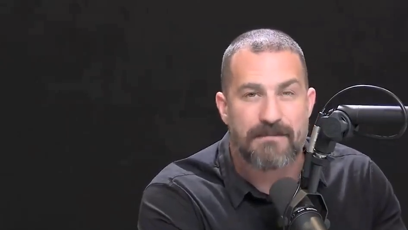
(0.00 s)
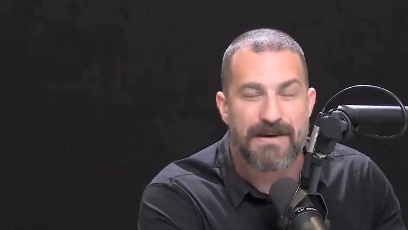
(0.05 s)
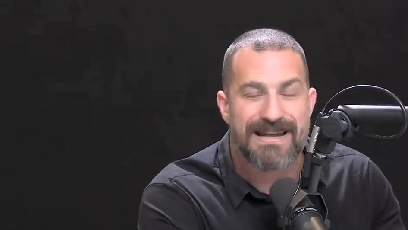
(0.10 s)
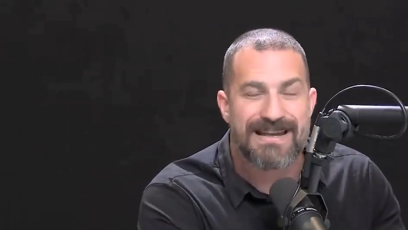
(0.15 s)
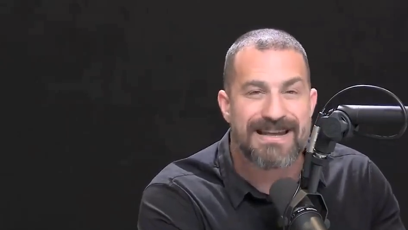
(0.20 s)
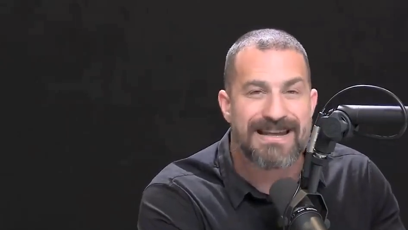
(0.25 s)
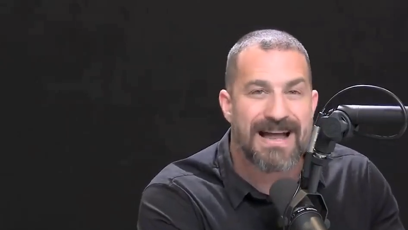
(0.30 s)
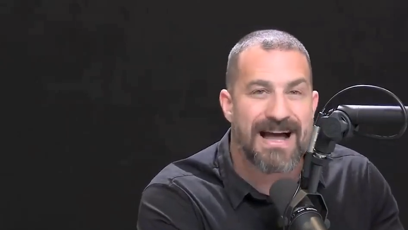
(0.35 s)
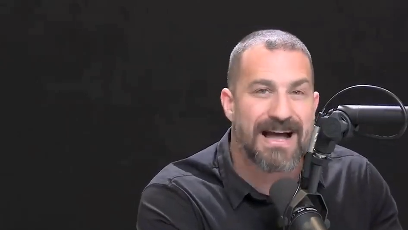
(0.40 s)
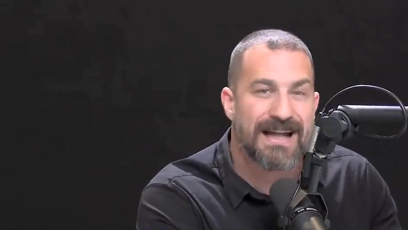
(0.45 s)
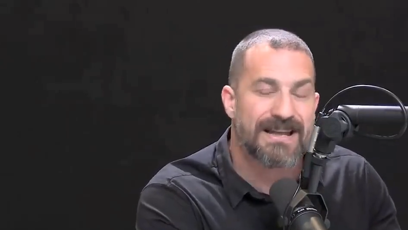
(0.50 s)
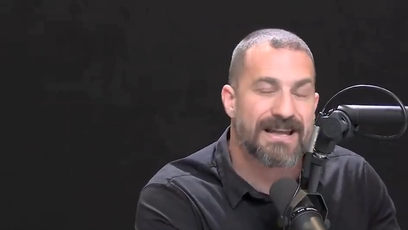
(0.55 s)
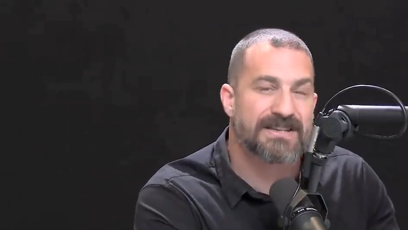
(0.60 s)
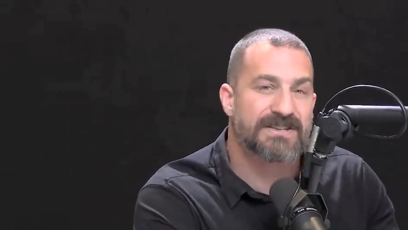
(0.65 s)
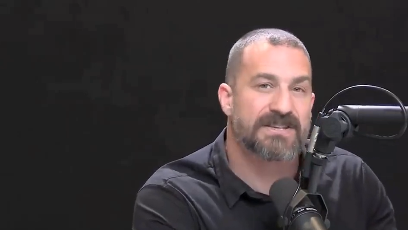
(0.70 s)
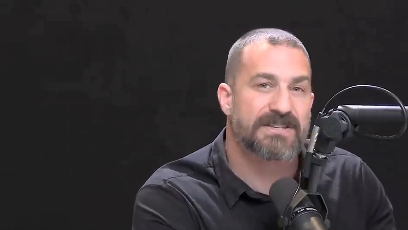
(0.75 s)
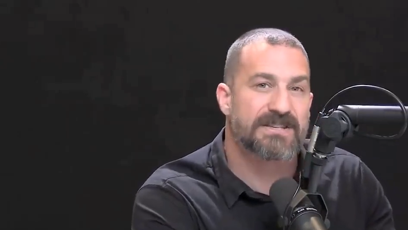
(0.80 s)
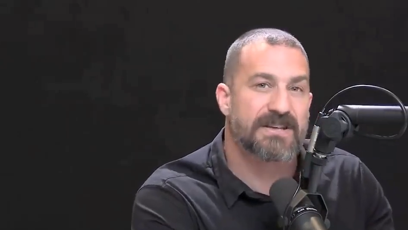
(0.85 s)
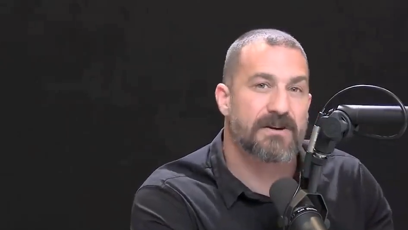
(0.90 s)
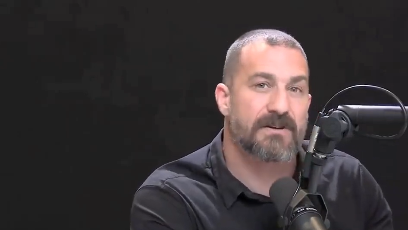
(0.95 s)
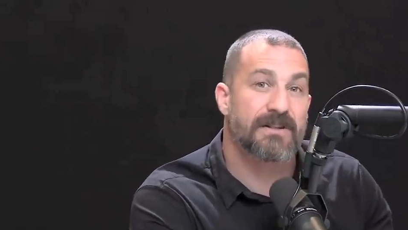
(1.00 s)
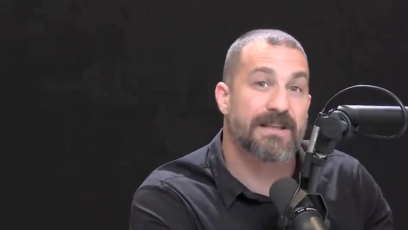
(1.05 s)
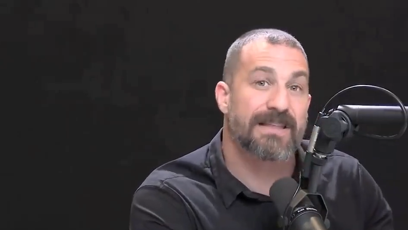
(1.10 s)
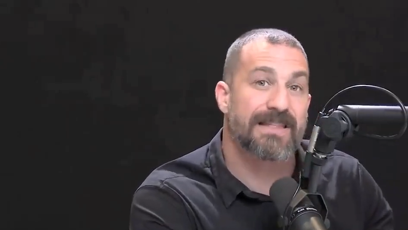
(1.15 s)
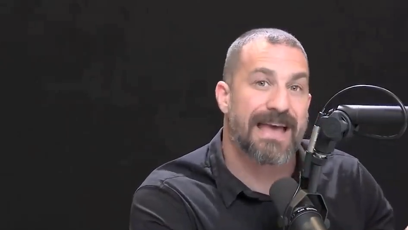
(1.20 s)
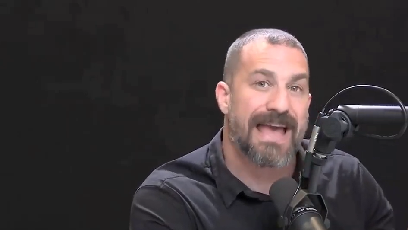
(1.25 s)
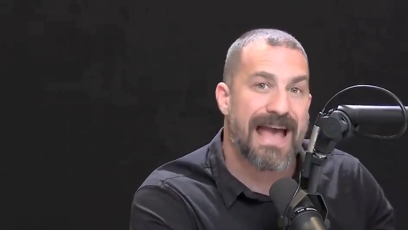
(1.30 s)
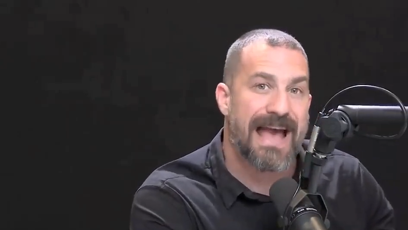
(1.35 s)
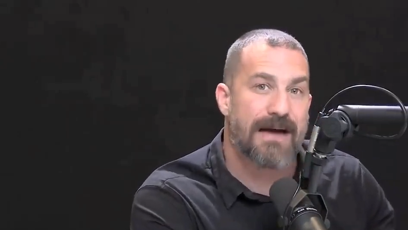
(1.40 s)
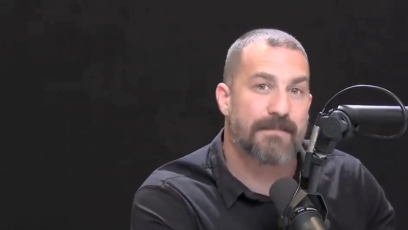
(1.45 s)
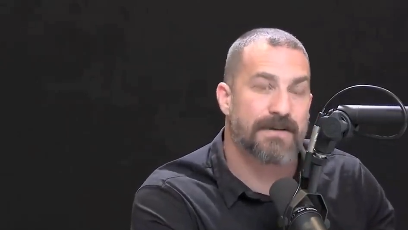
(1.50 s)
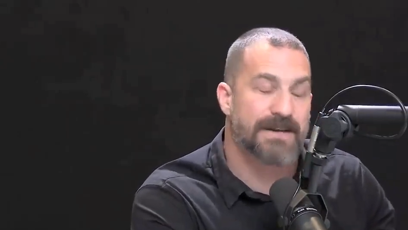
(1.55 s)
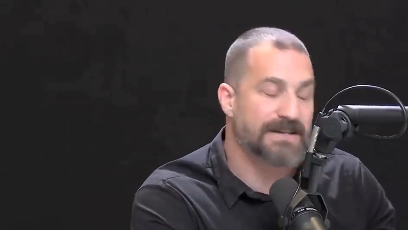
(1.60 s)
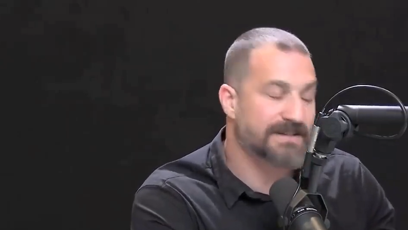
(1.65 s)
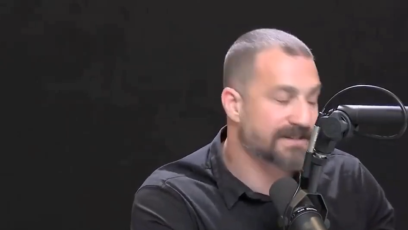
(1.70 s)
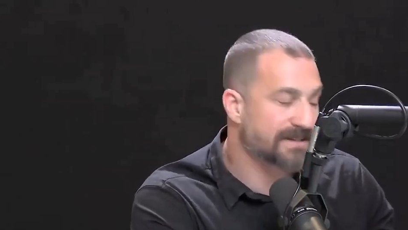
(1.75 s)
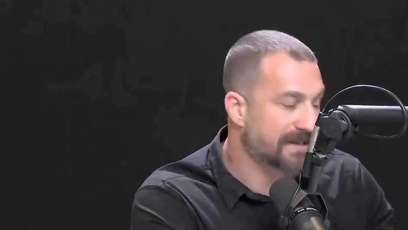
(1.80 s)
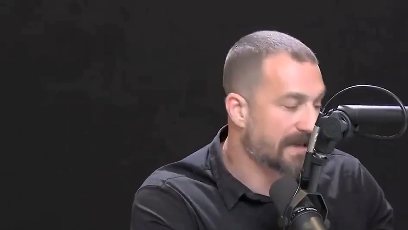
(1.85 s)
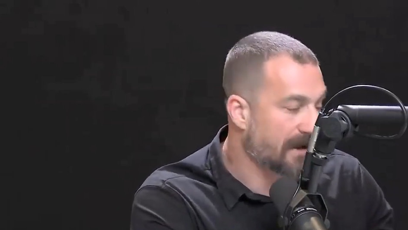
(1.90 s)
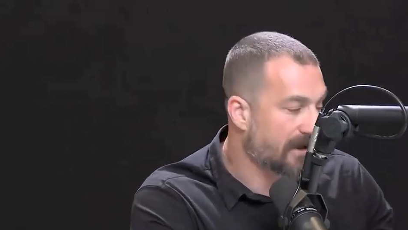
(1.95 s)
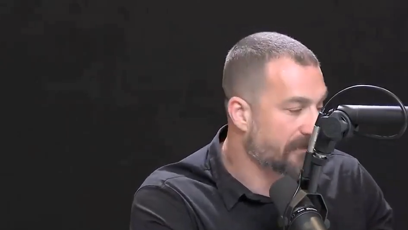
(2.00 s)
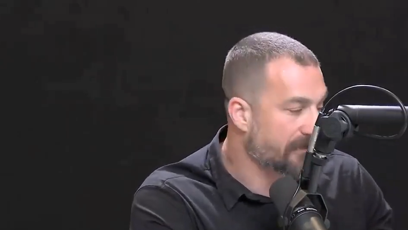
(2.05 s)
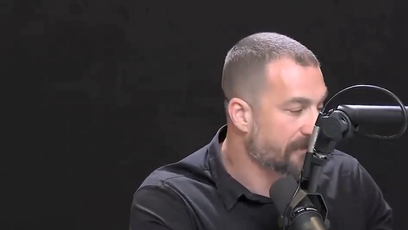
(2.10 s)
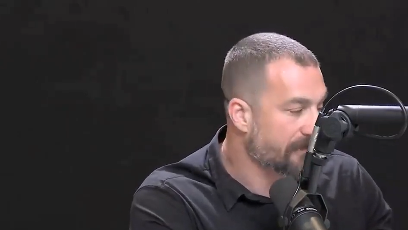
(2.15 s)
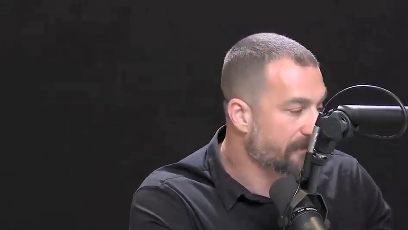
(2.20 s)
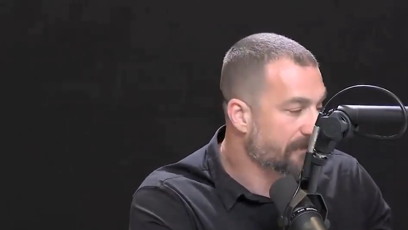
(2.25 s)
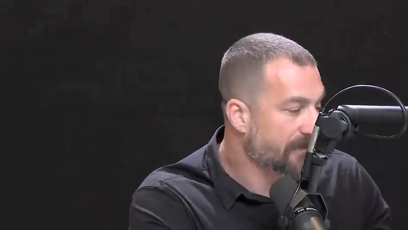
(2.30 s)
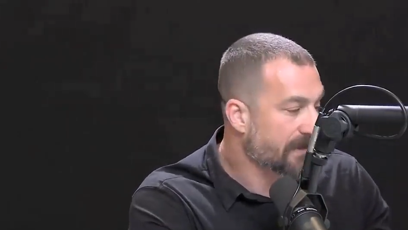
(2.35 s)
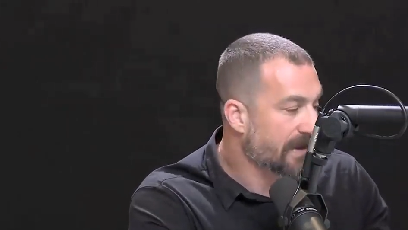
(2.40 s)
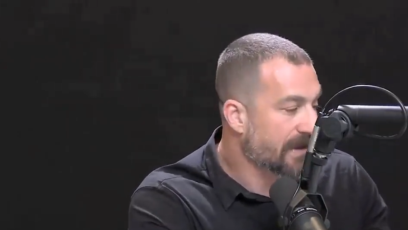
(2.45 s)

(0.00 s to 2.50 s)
but not necessarily the habit itself.